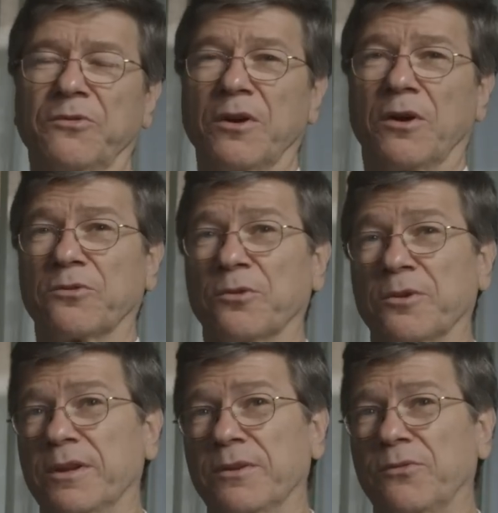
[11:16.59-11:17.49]
the
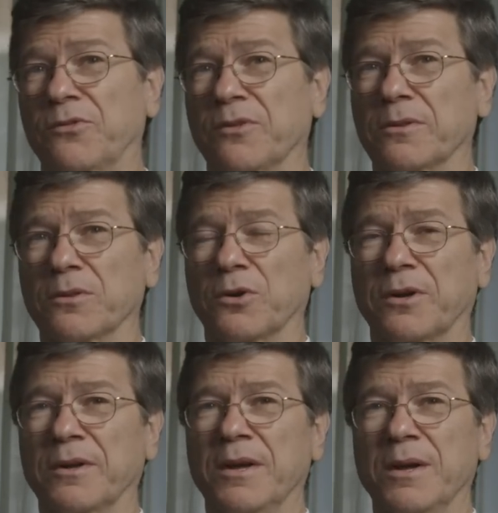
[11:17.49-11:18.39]
alternatives
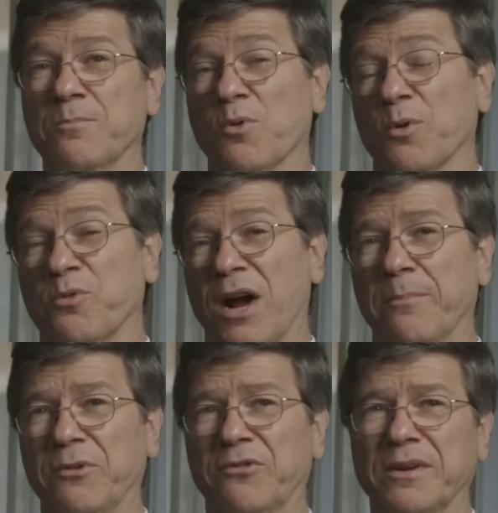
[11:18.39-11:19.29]
look more
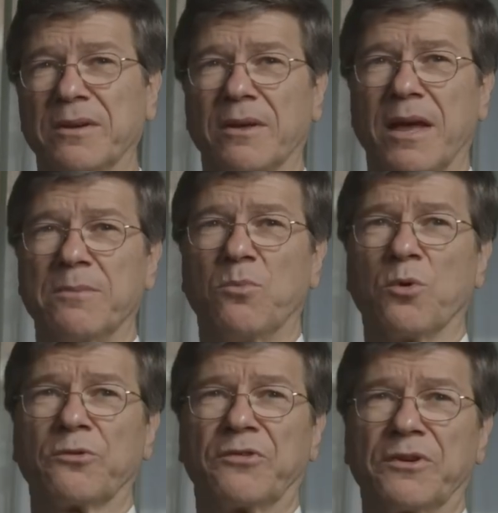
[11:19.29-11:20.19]
promising and
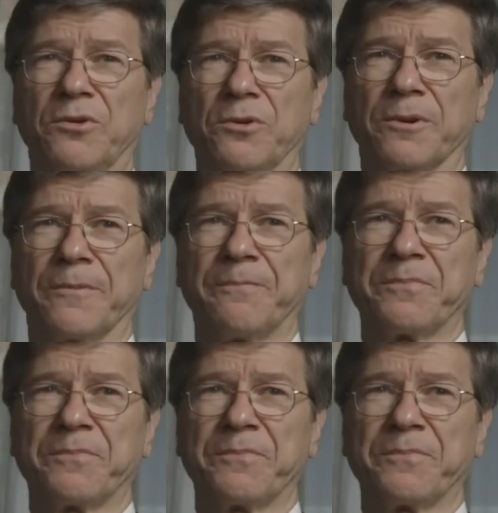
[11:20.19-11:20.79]
more secure.